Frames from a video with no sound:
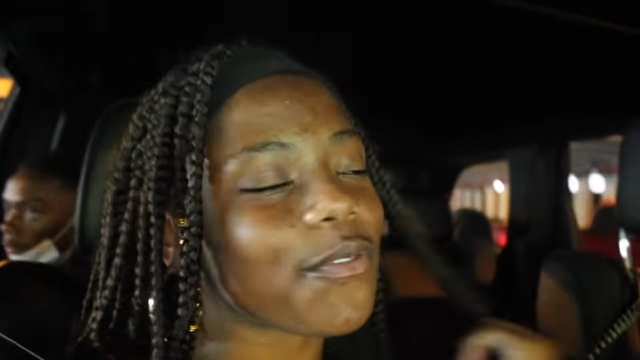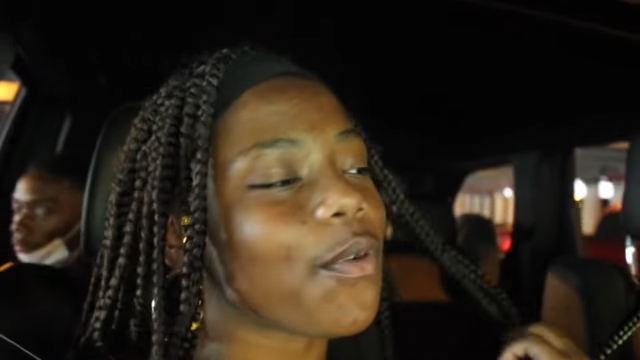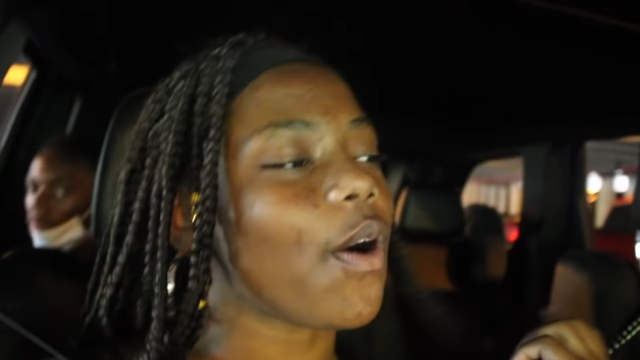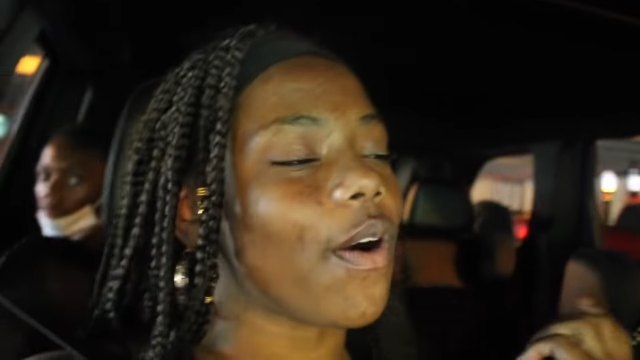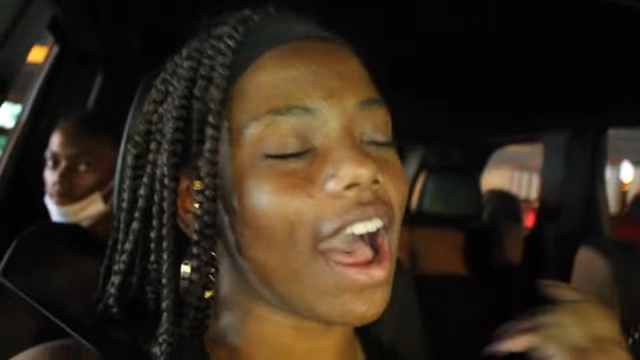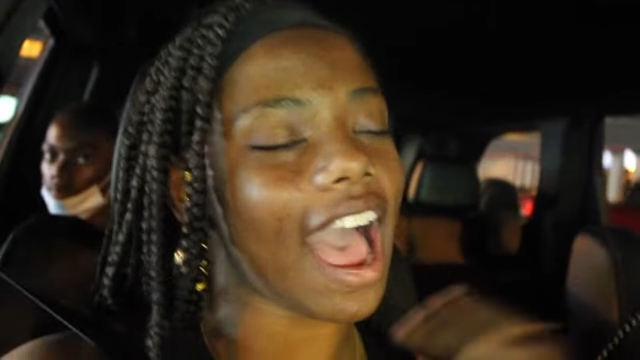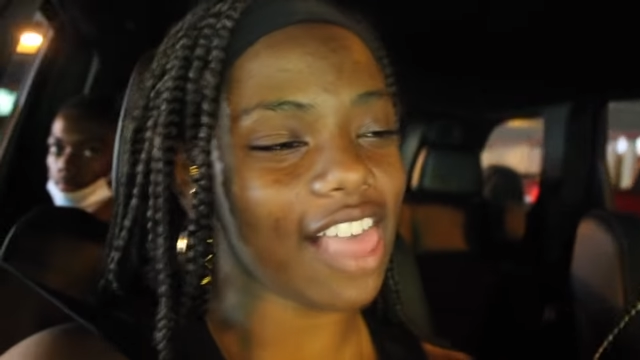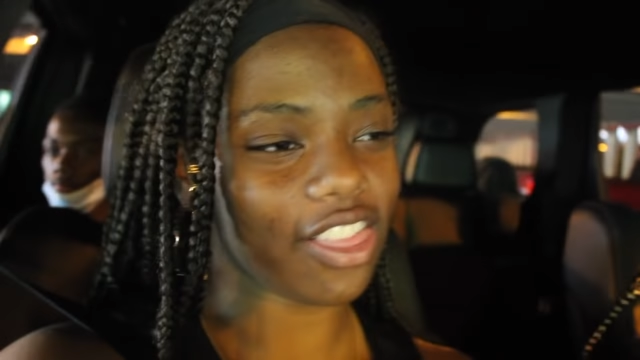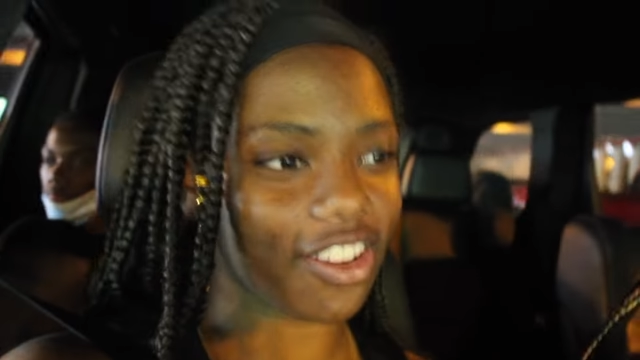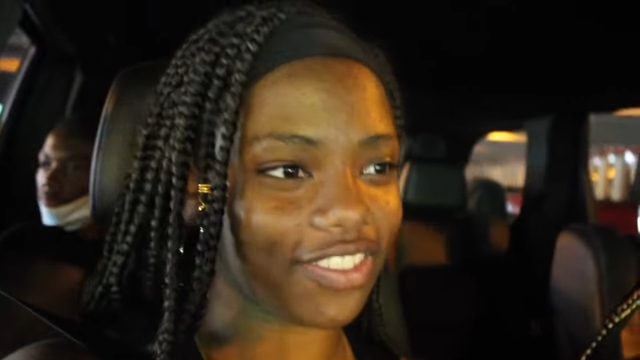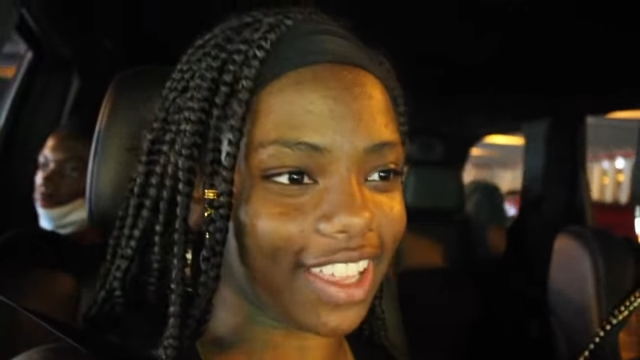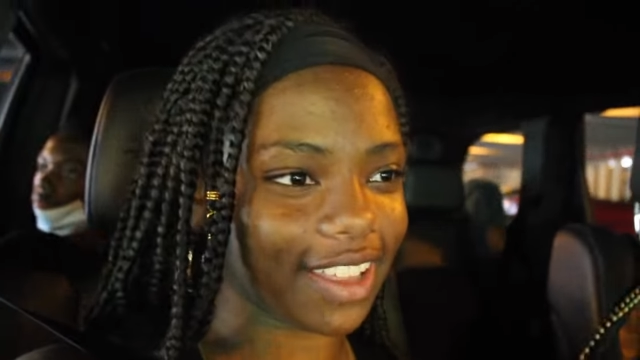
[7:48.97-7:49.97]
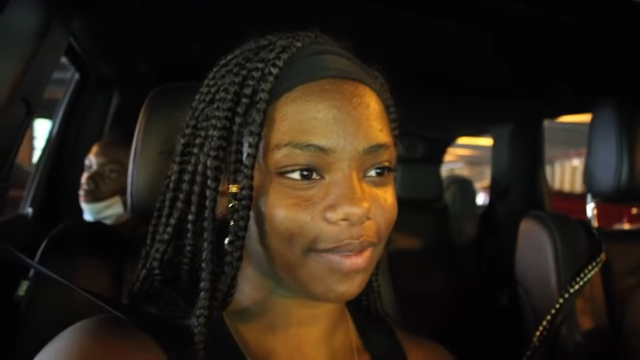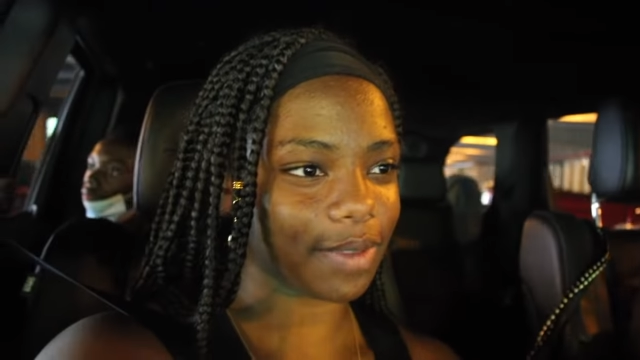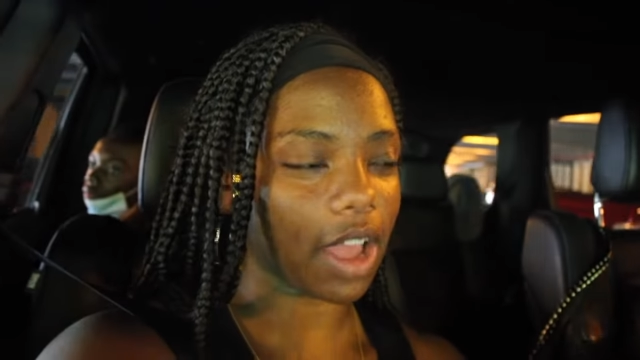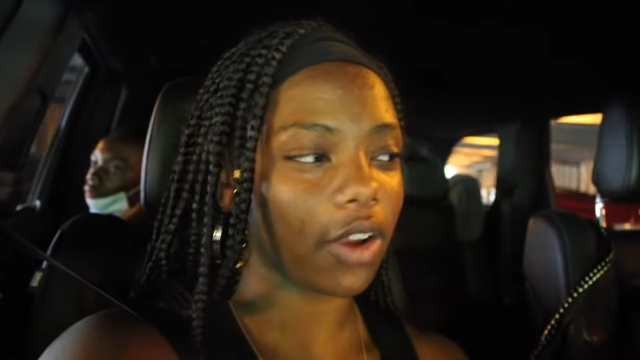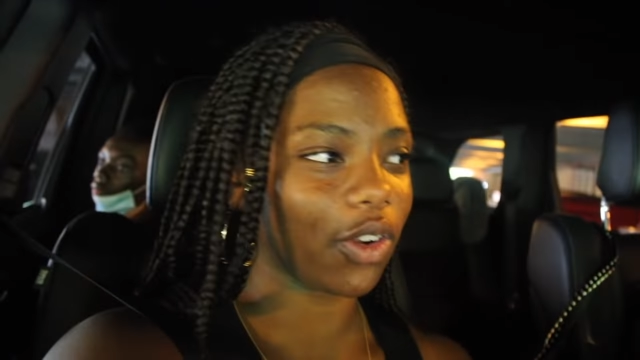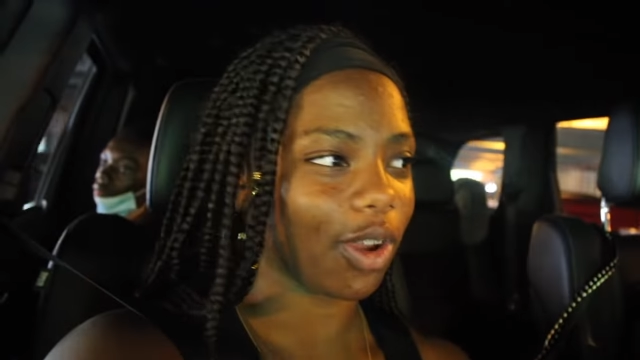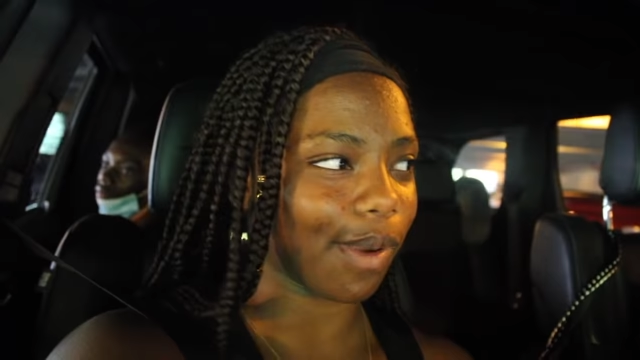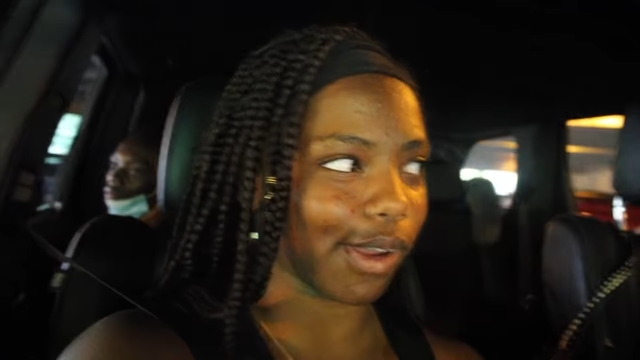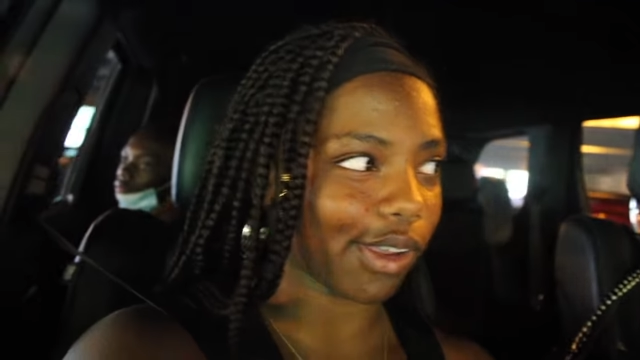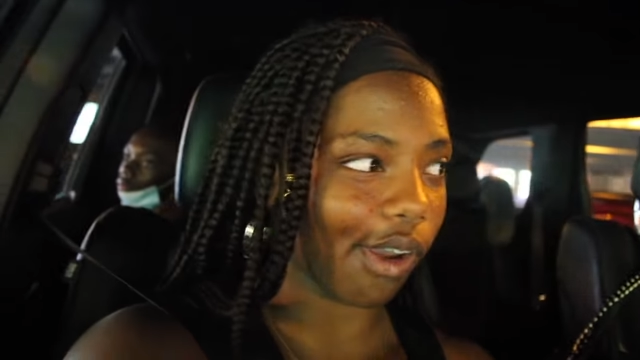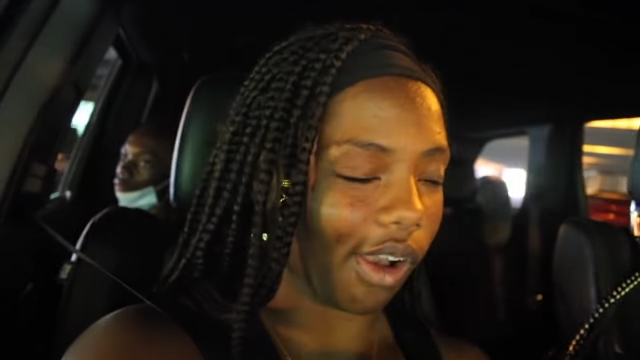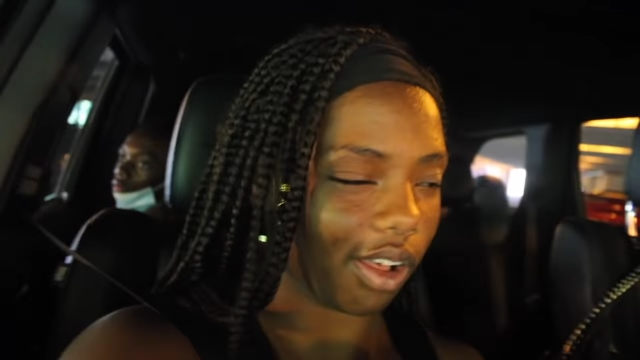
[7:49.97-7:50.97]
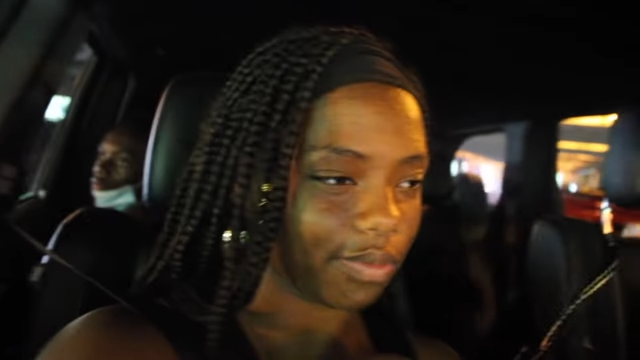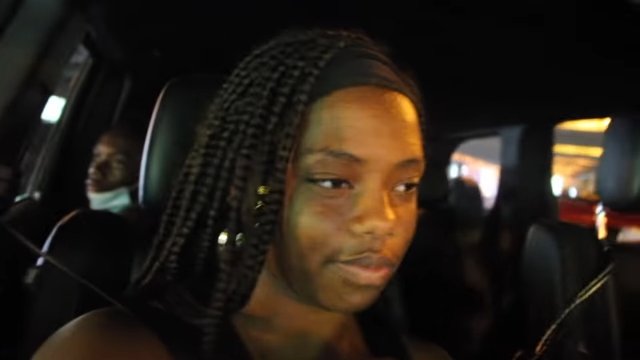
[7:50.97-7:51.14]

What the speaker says: Well, I love it. I don't know about y'all.